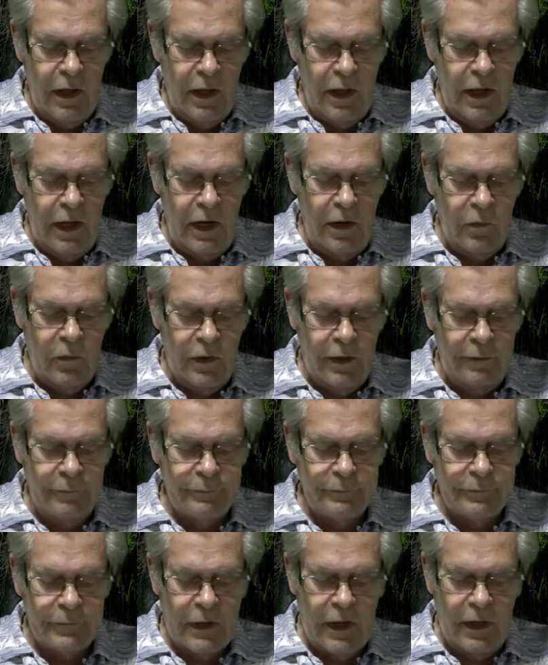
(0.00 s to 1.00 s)
Anyway,
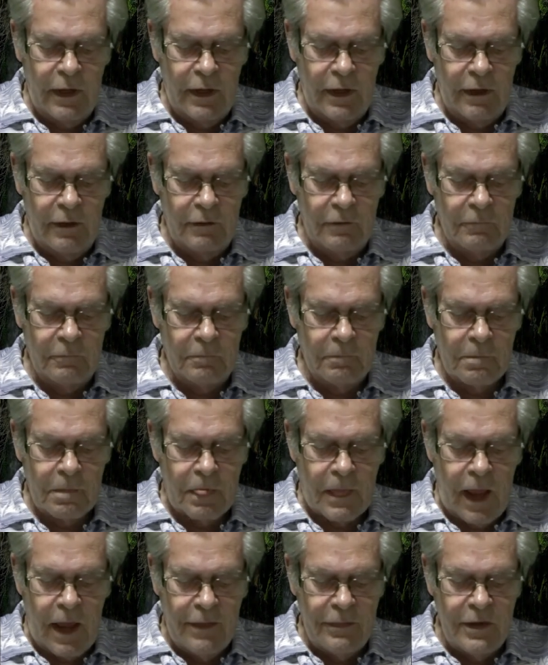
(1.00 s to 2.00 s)
and
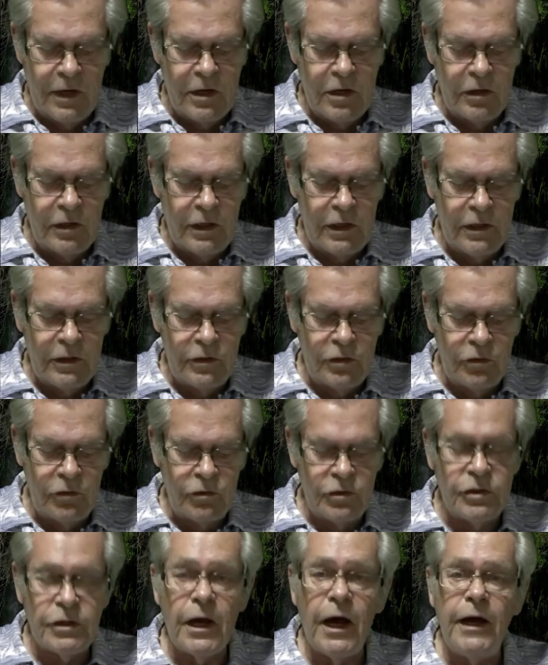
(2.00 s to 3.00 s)
then you need 2
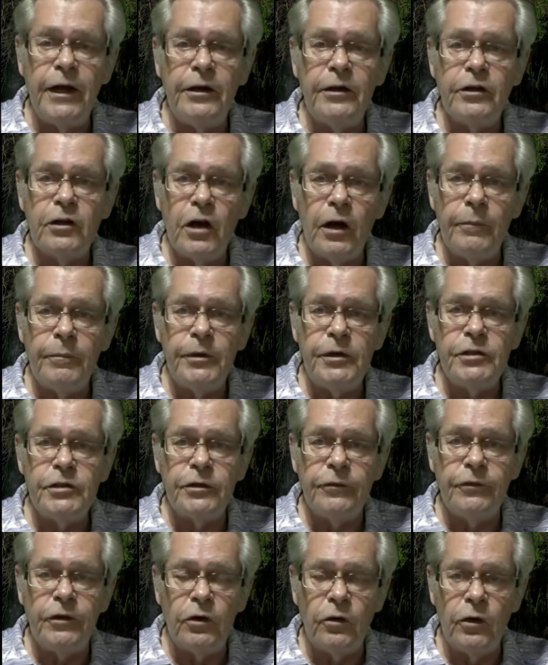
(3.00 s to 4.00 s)
signed copies
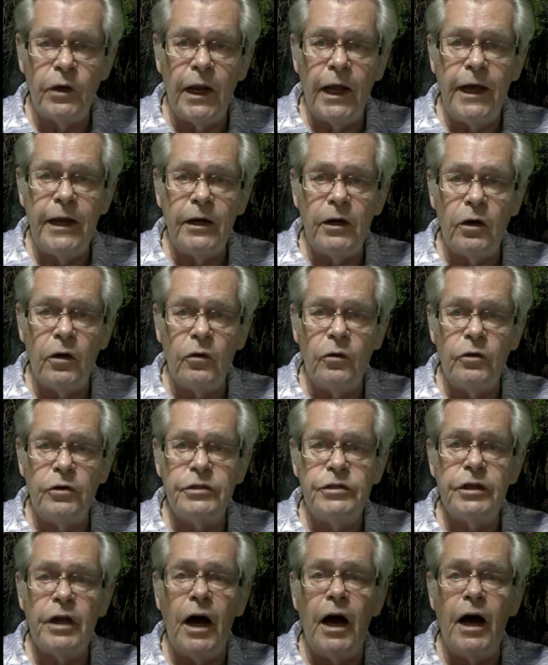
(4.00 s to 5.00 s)
of your
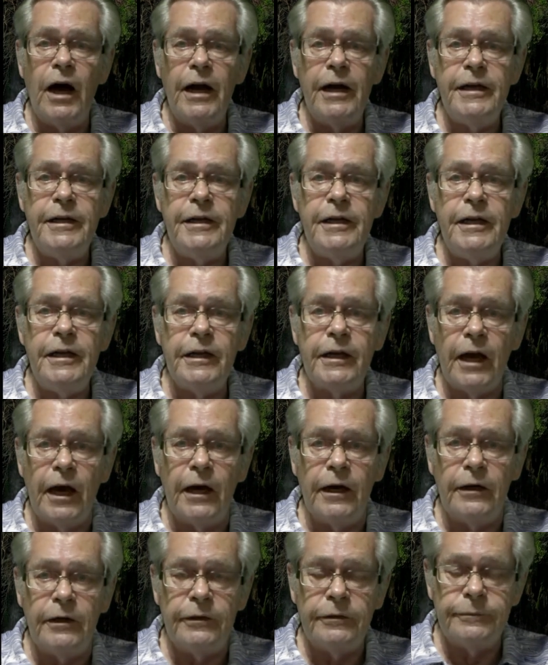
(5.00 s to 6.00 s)
landlord's ID
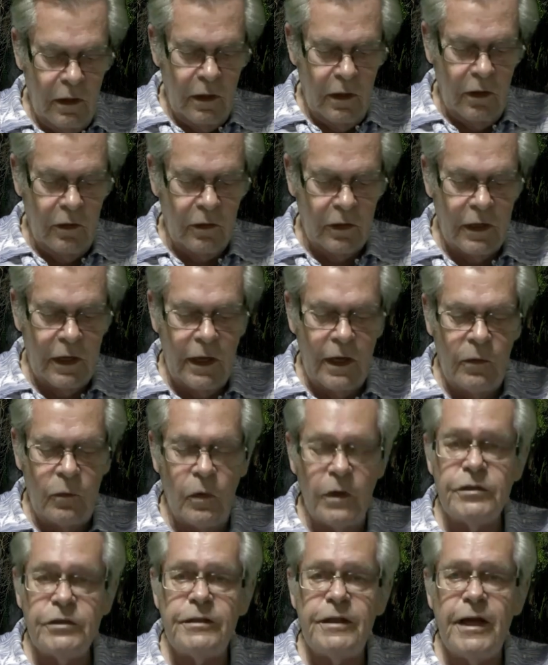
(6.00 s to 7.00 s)
card. Okay,
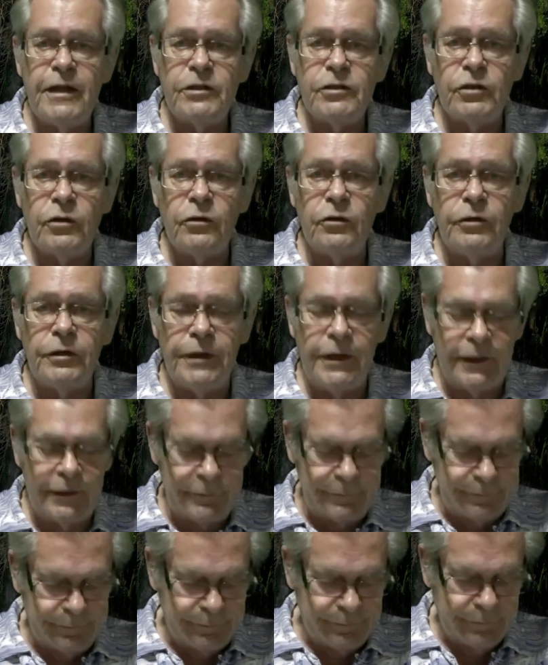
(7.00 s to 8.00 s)
once that's all
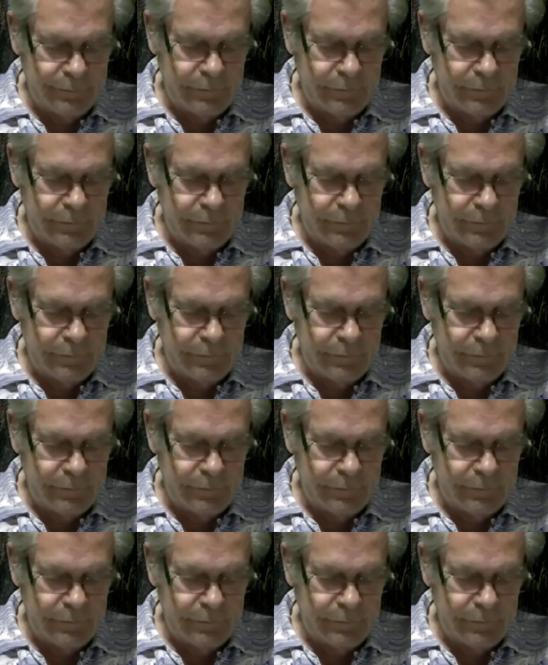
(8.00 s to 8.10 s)
done,